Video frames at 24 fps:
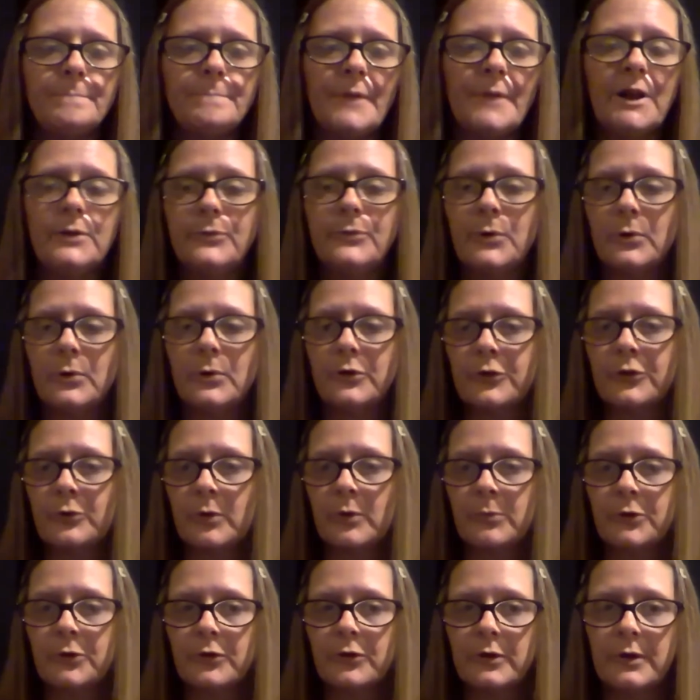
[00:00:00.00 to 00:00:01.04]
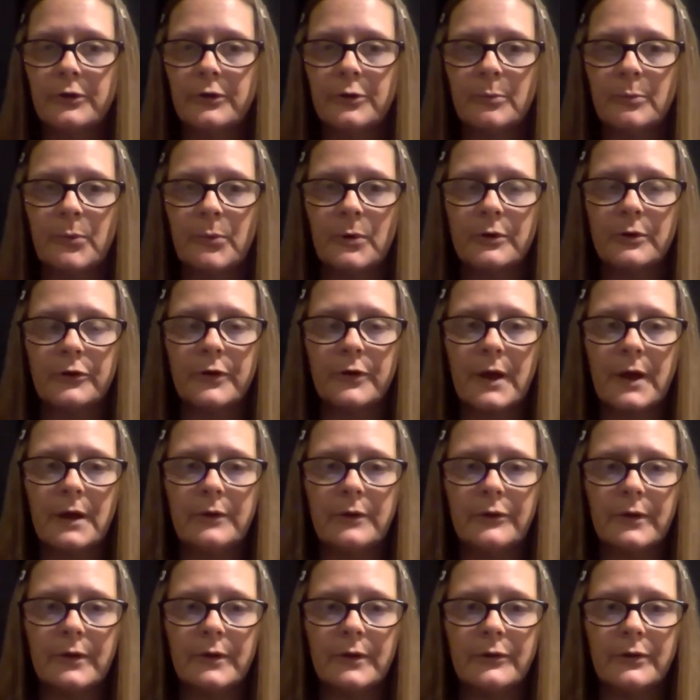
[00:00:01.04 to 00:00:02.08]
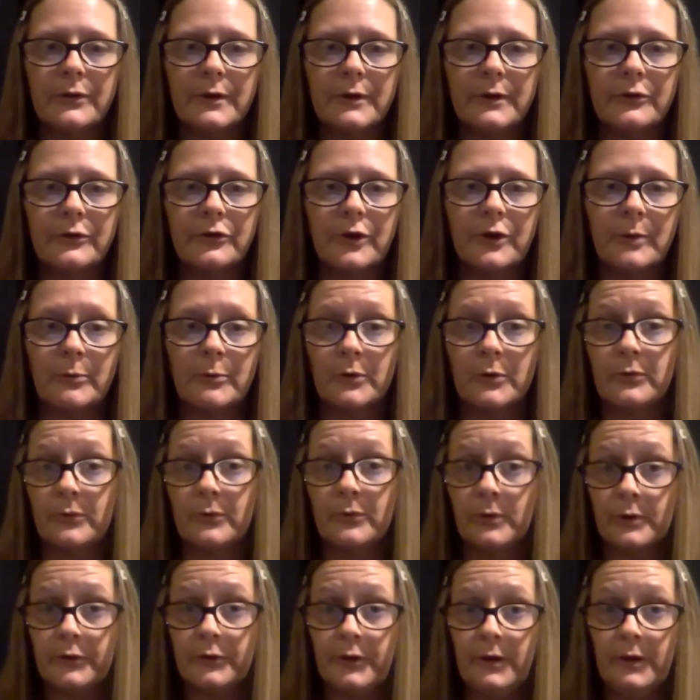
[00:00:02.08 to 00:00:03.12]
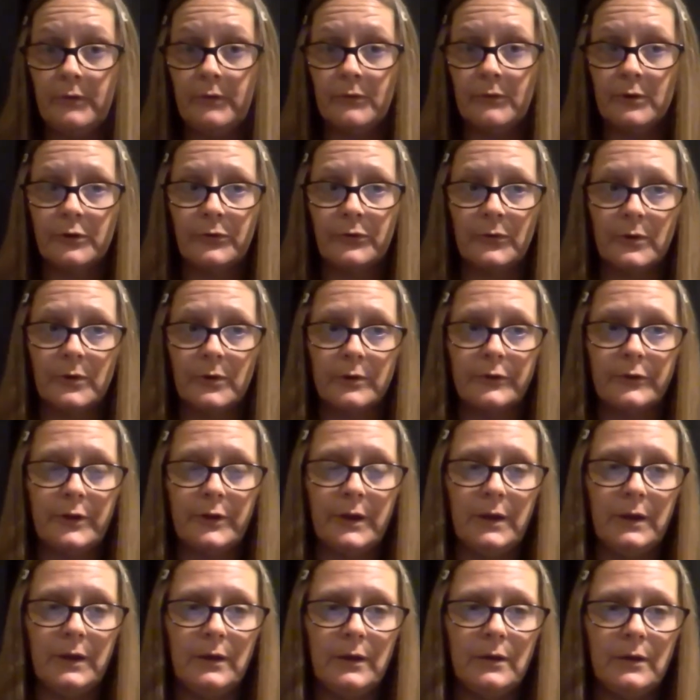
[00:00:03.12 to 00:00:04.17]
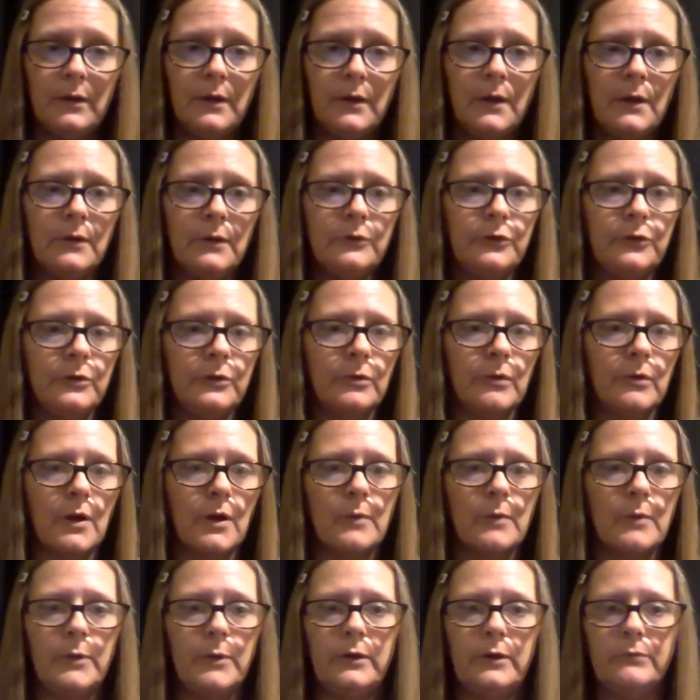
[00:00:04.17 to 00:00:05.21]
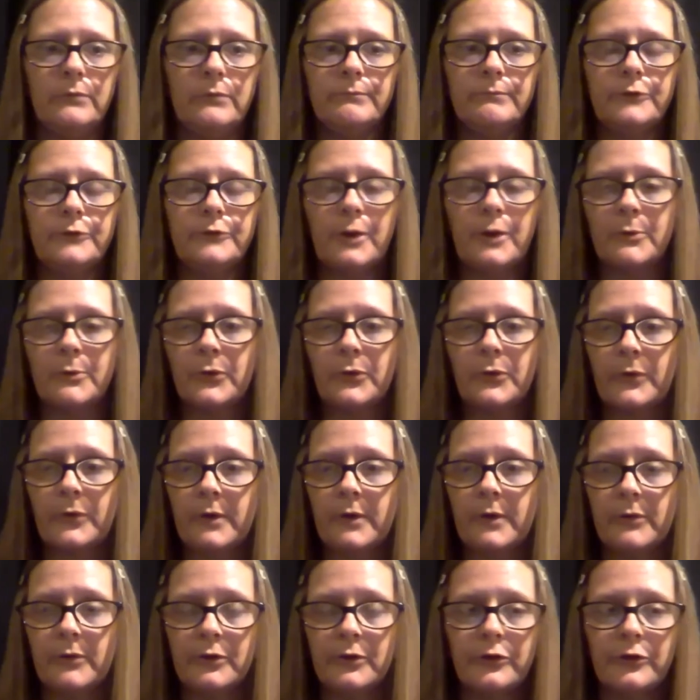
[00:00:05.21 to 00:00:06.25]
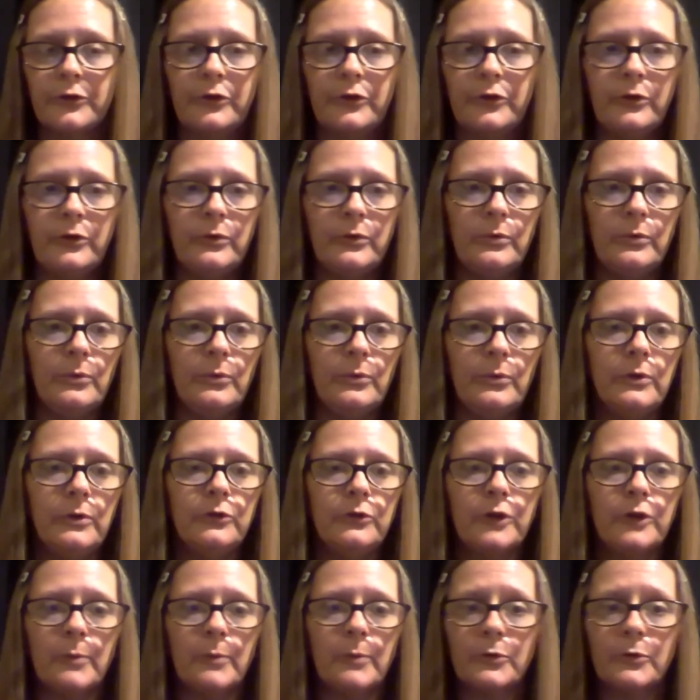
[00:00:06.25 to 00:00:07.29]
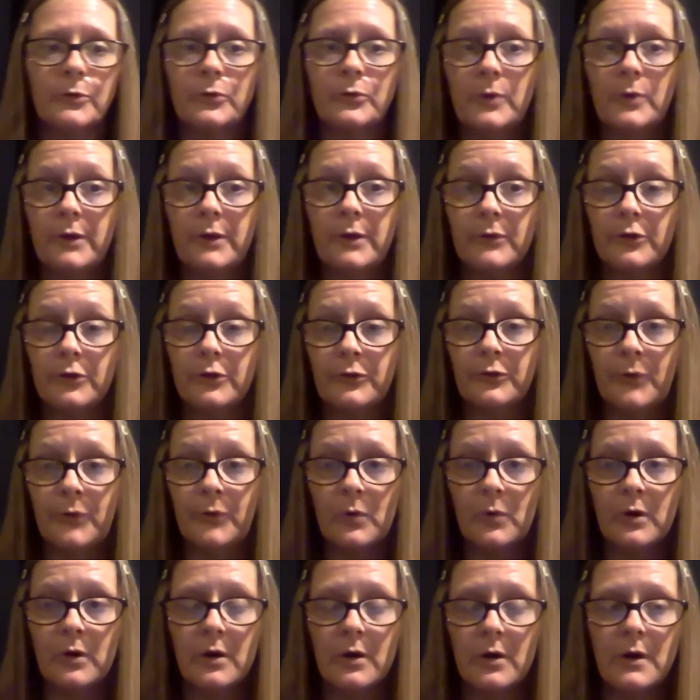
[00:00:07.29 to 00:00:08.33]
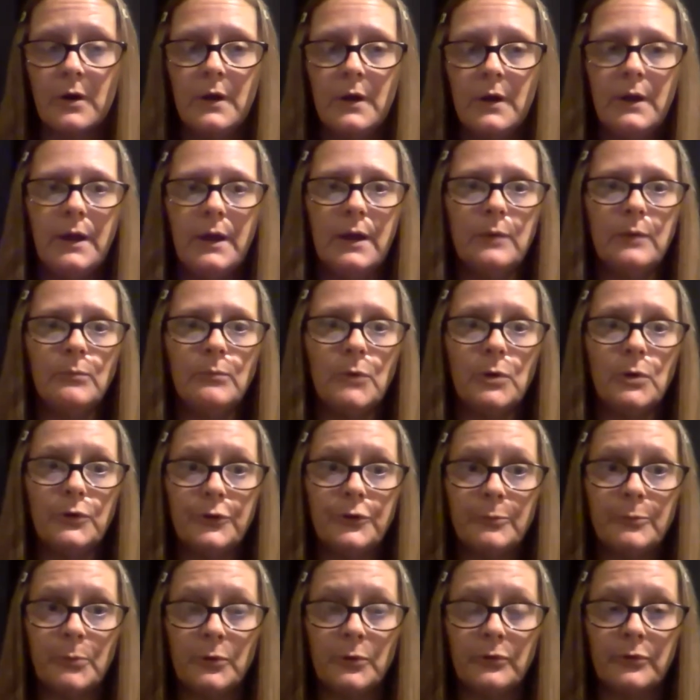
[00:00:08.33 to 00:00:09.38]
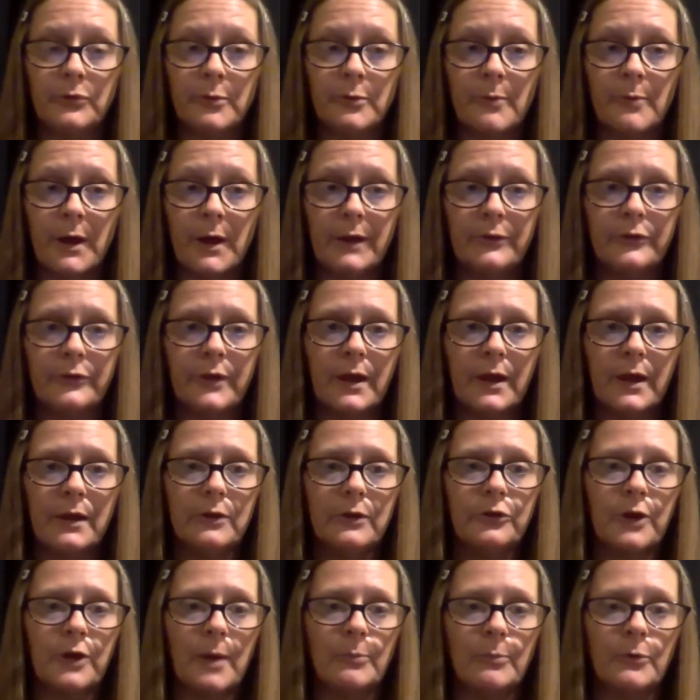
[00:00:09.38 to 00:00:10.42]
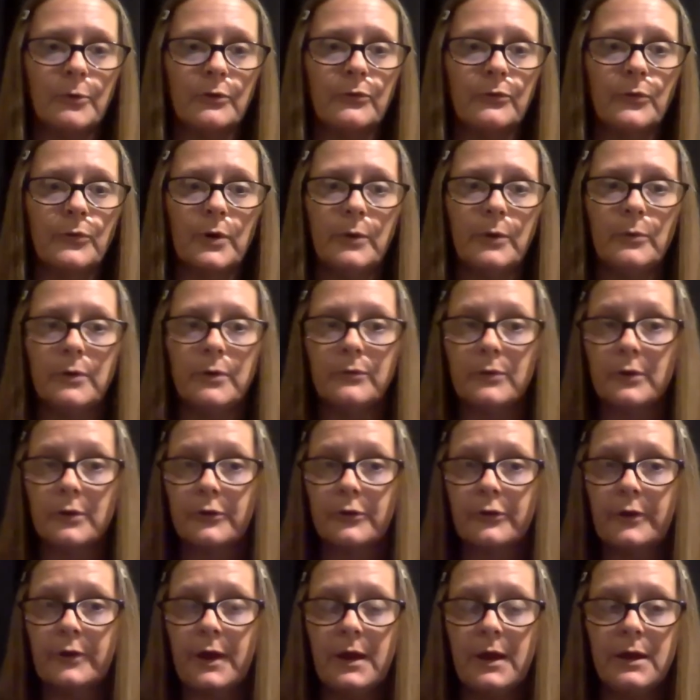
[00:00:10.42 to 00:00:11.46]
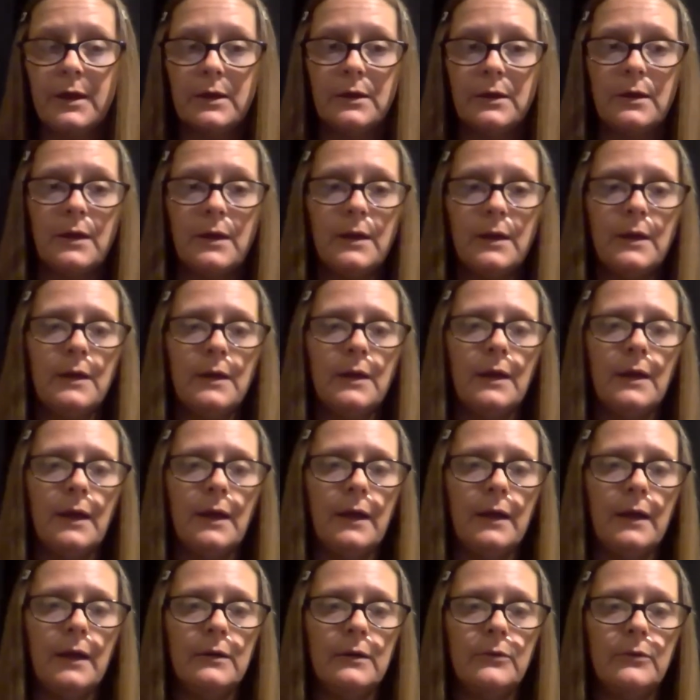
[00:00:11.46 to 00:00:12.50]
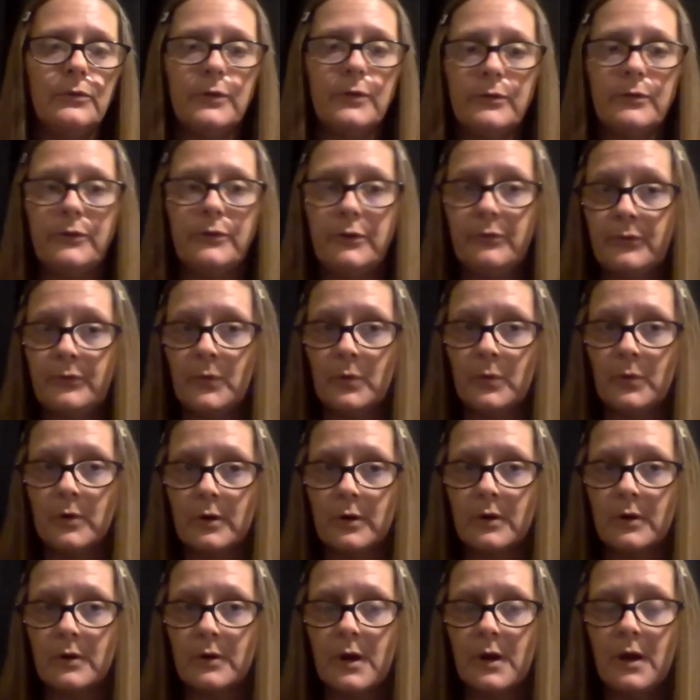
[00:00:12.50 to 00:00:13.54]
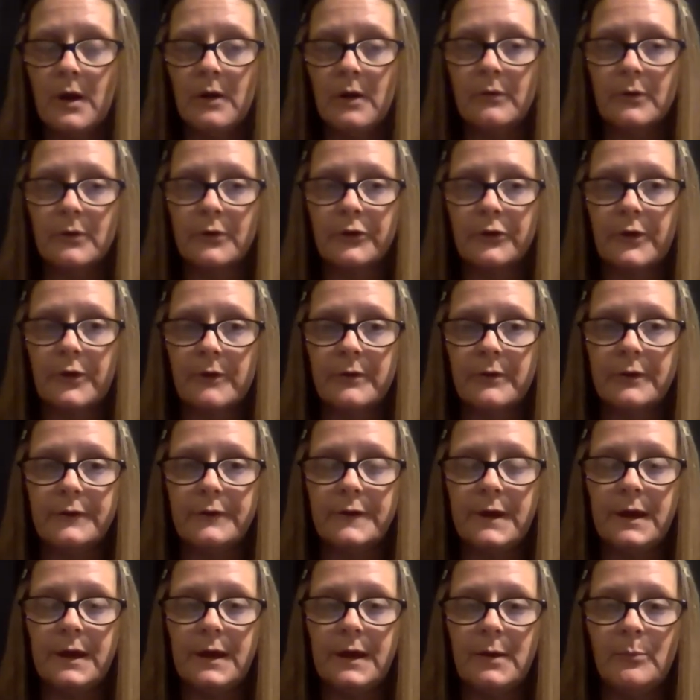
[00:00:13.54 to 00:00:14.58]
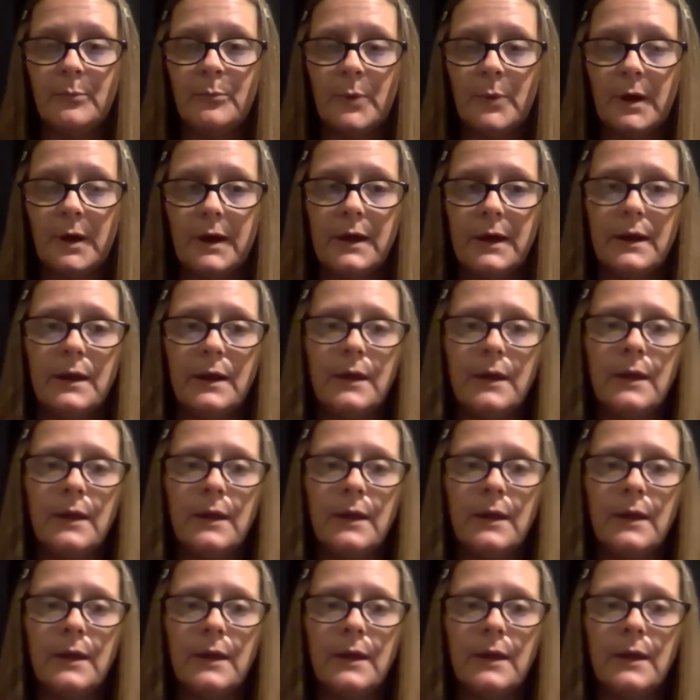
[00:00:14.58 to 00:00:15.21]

of course, scripture that supports that is Exodus chapter 14, verse 14, Deuteronomy chapter 3, verse 2, chapter 20, verse 4, and multiple from Isaiah chapter 41, verse 10, and 54, uh, verse 17. But